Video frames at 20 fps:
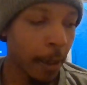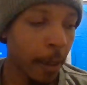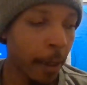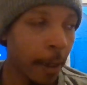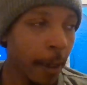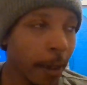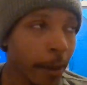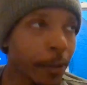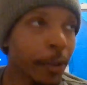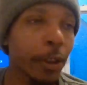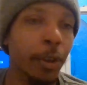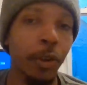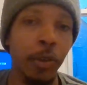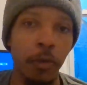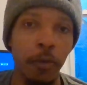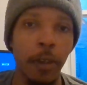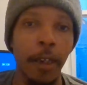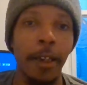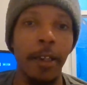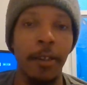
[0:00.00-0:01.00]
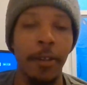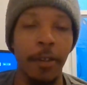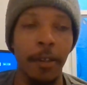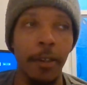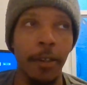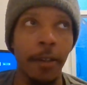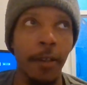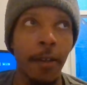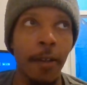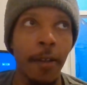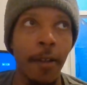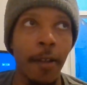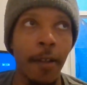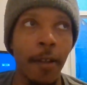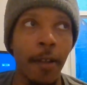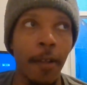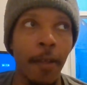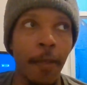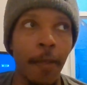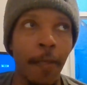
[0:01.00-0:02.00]
Here's a trend
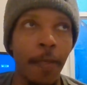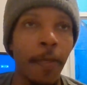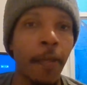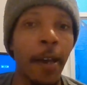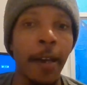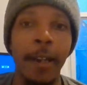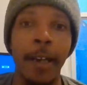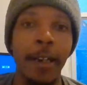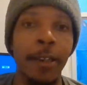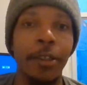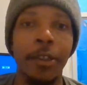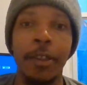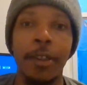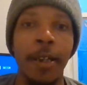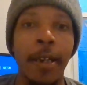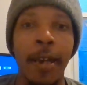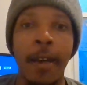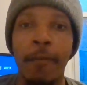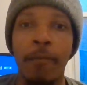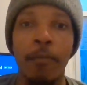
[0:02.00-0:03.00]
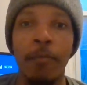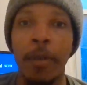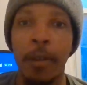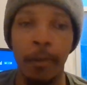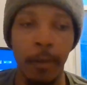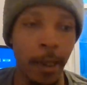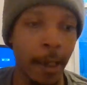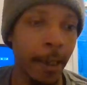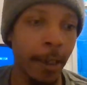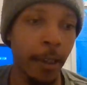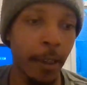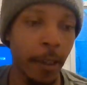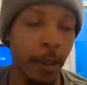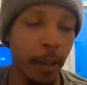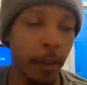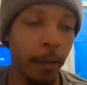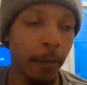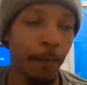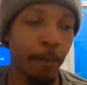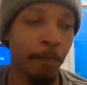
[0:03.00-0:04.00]
that I just haven't been
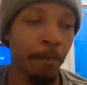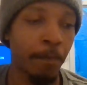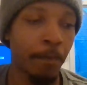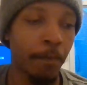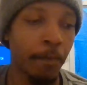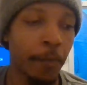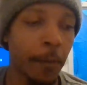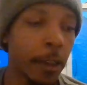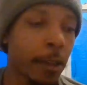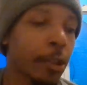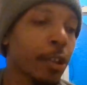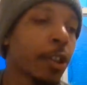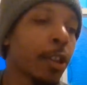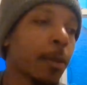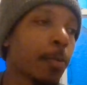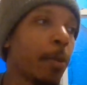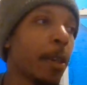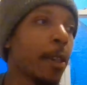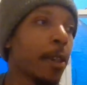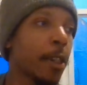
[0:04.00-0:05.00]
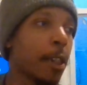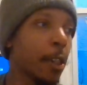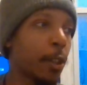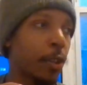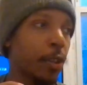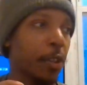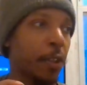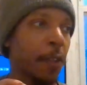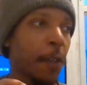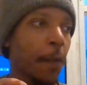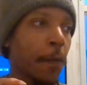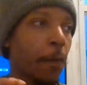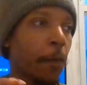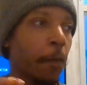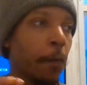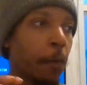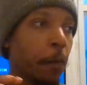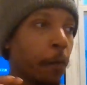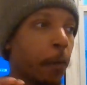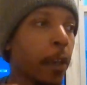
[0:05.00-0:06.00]
liking. There's just been this
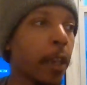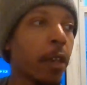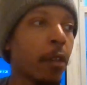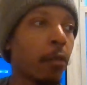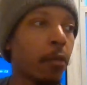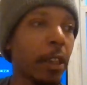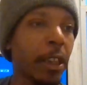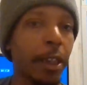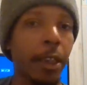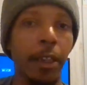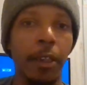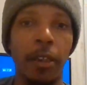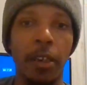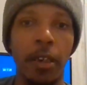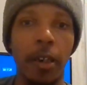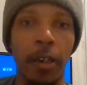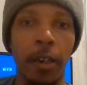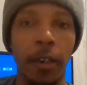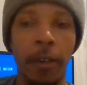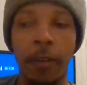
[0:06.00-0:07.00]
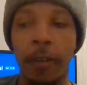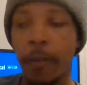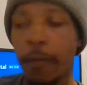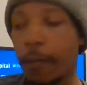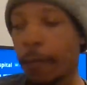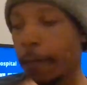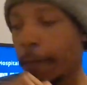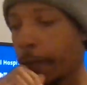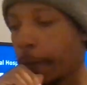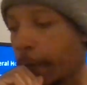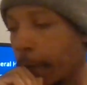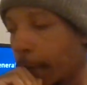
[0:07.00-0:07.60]
feeling of,